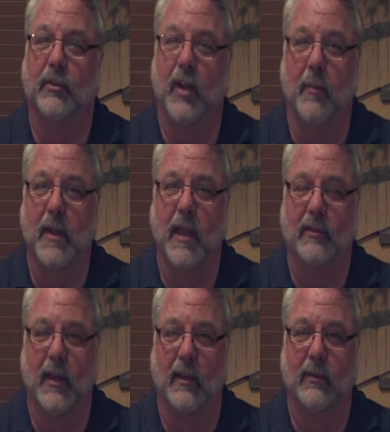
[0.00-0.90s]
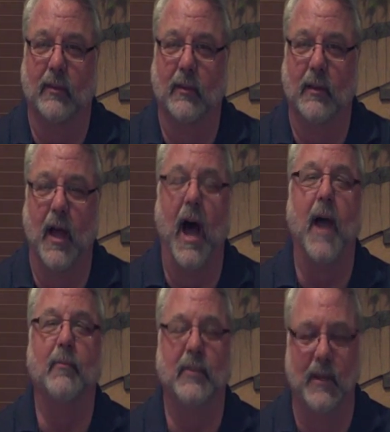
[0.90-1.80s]
Sommelier Says.
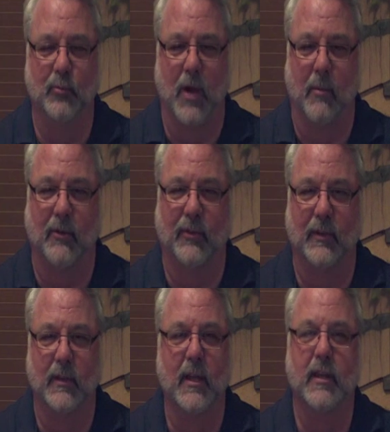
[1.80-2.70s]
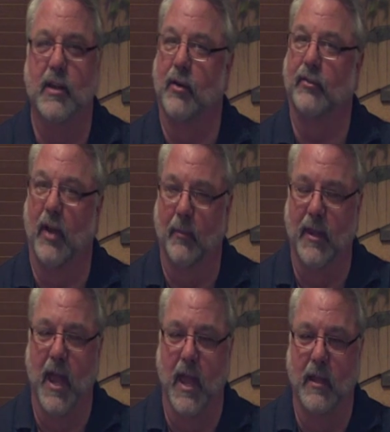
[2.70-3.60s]
I'm Tim Robertson, your
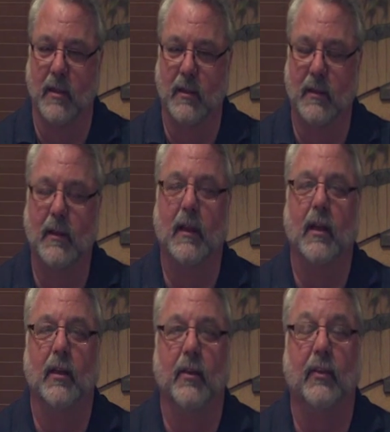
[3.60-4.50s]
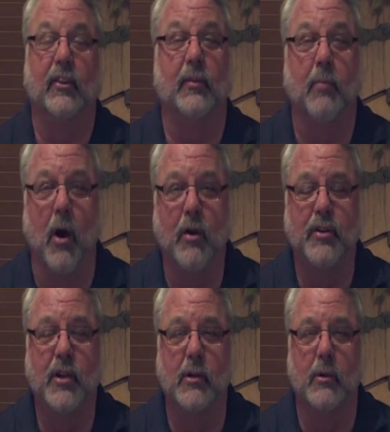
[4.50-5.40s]
sommelier. This is
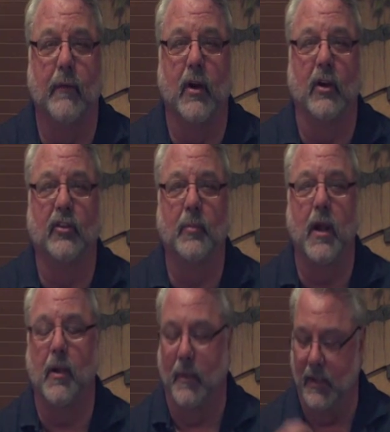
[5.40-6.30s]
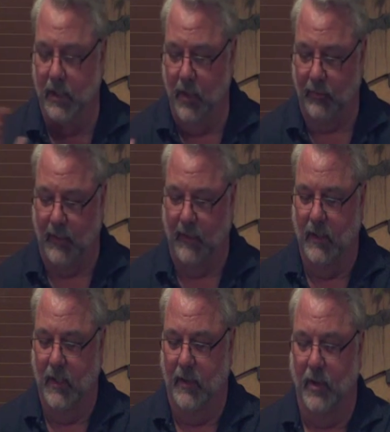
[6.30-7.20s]
part 2 of our experiment using
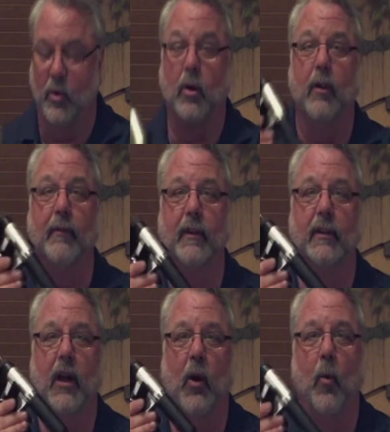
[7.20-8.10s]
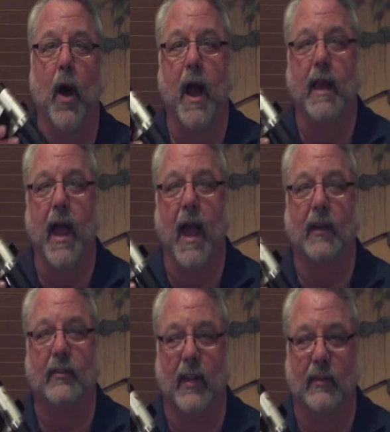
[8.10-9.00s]
the Coravin Wine
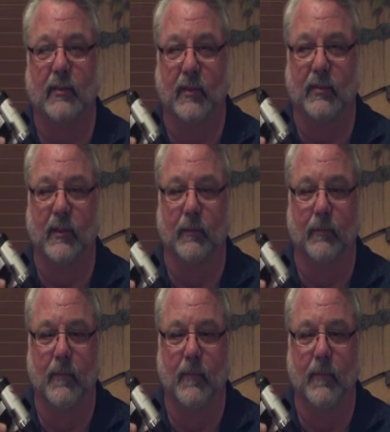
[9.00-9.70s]
Access system.